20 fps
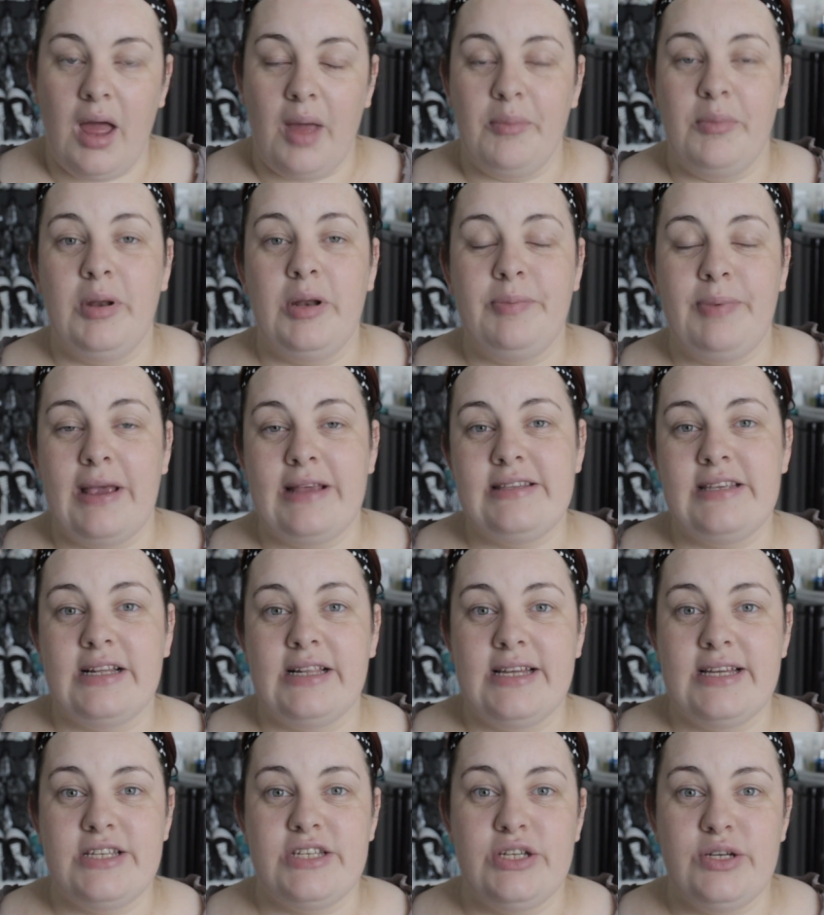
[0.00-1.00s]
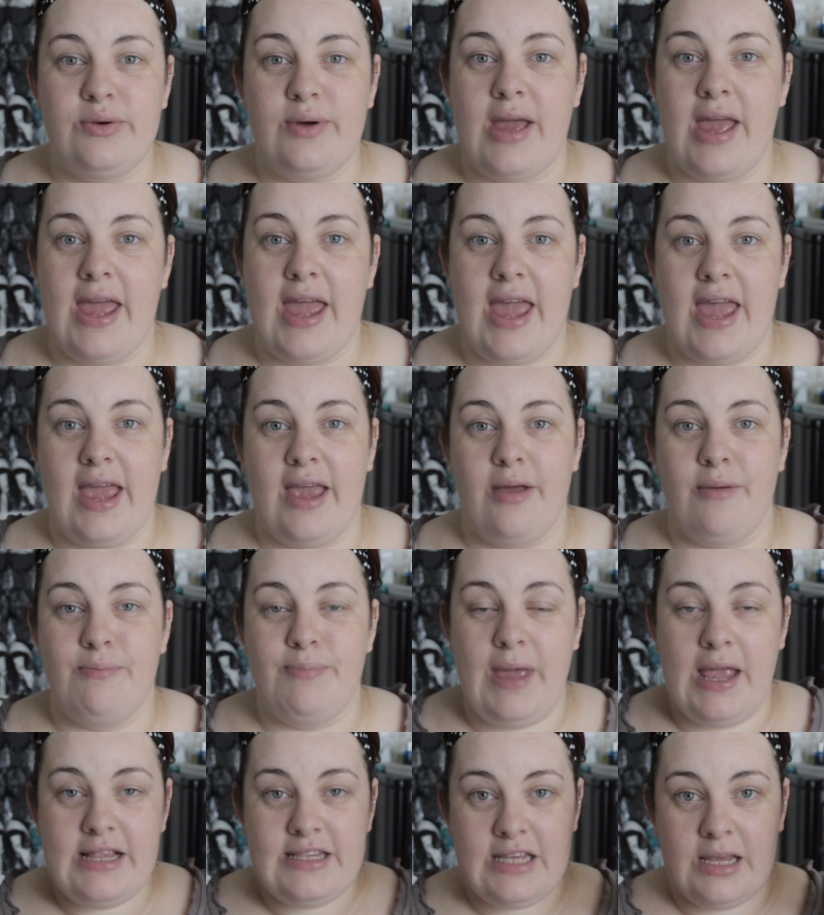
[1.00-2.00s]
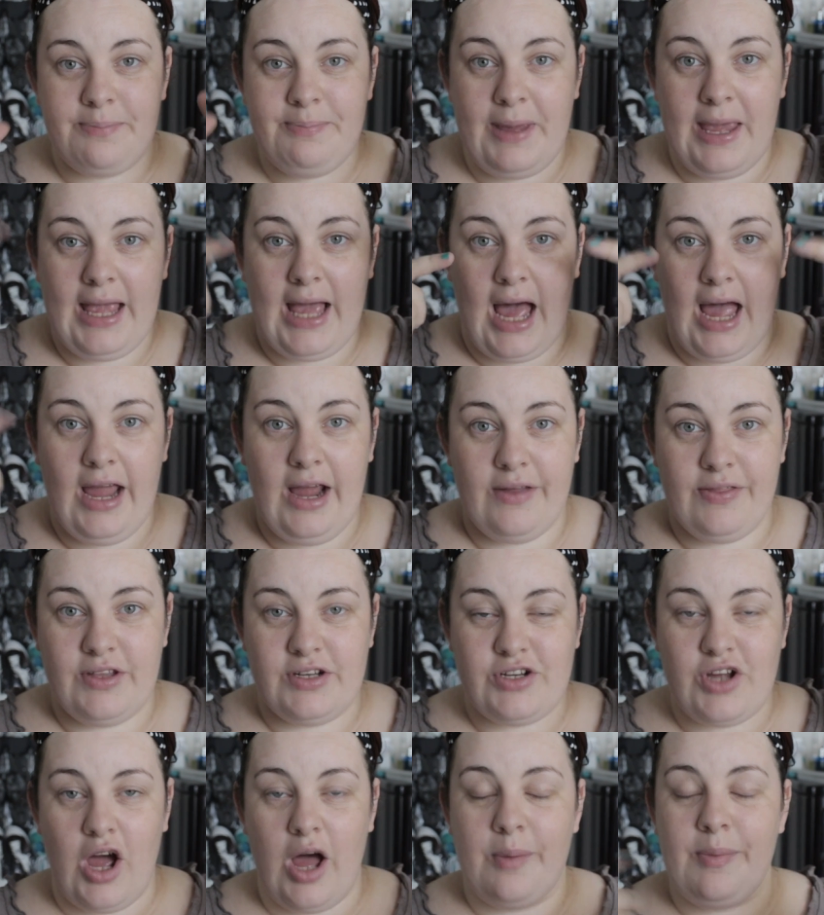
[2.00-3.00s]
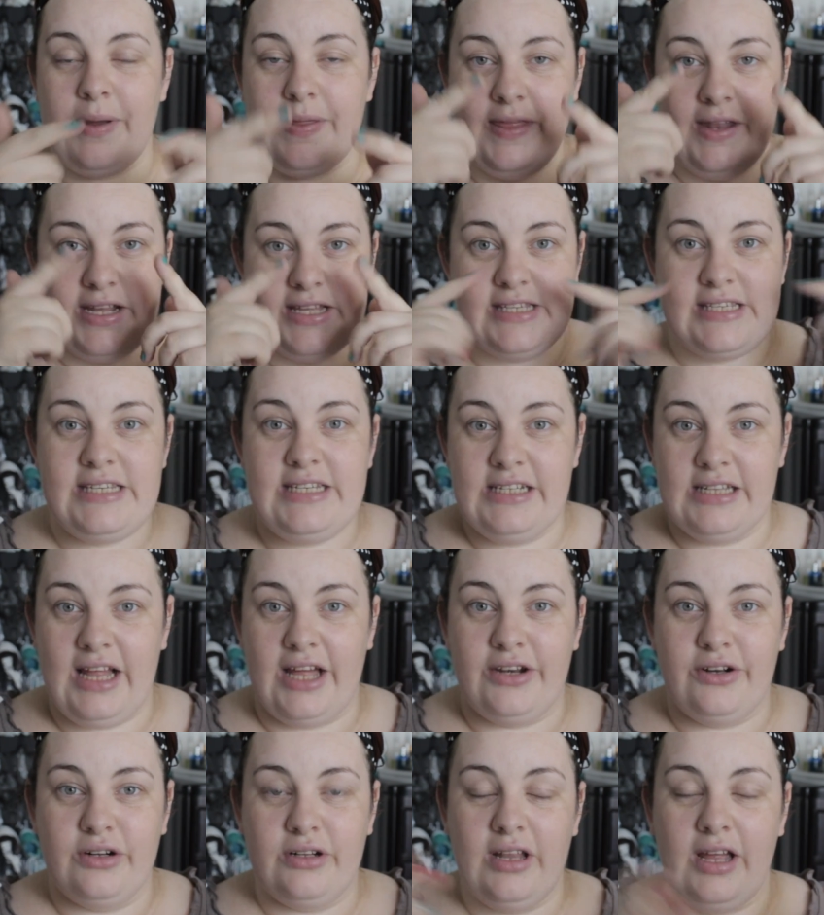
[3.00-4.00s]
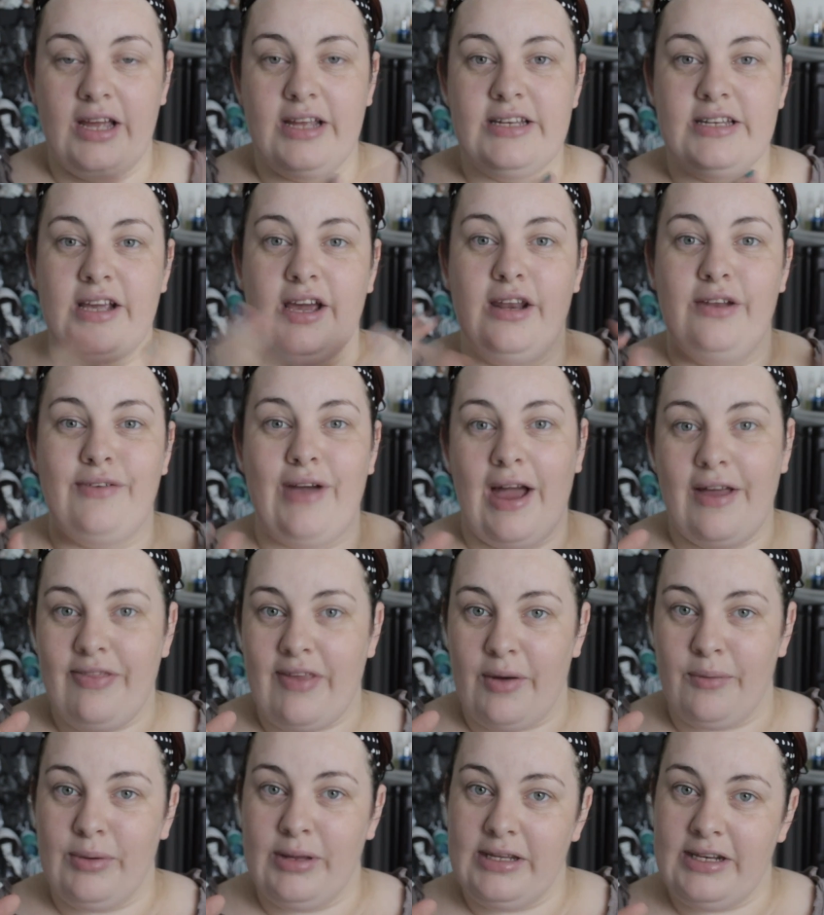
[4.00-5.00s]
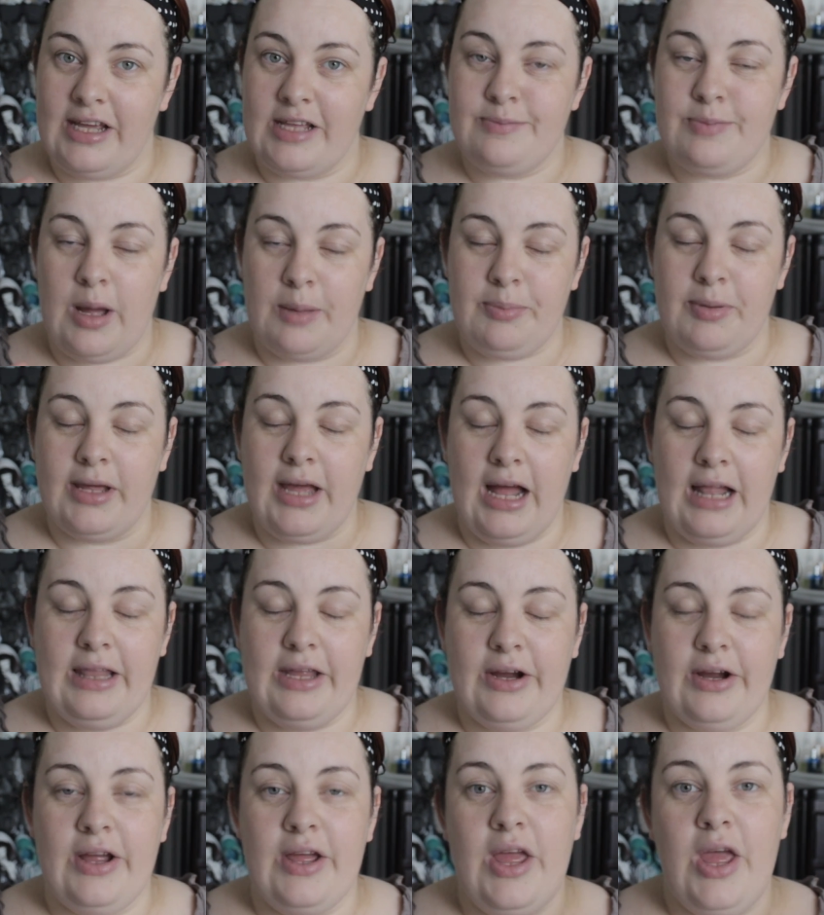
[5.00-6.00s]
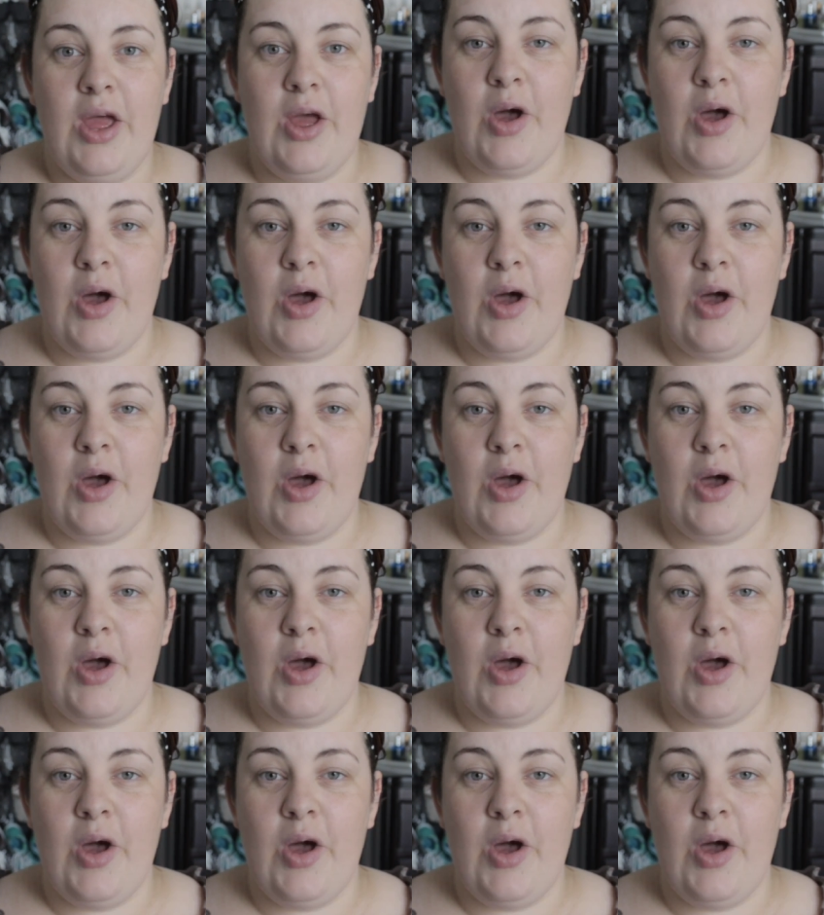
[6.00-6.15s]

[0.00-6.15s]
I'm going to basically do a basic pink eye on the top and then a teal underline to kind of add that really nice pop of color.